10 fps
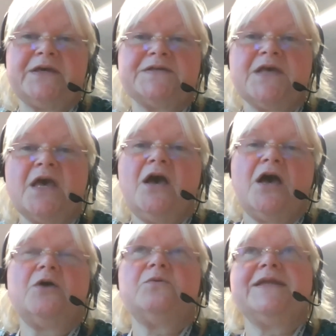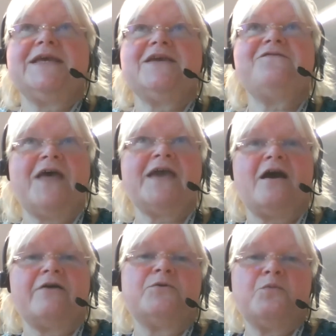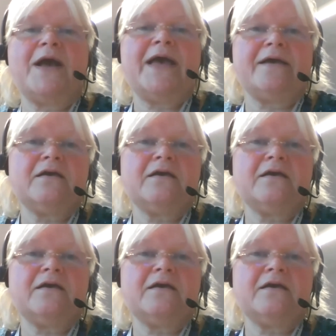Because only if they are aware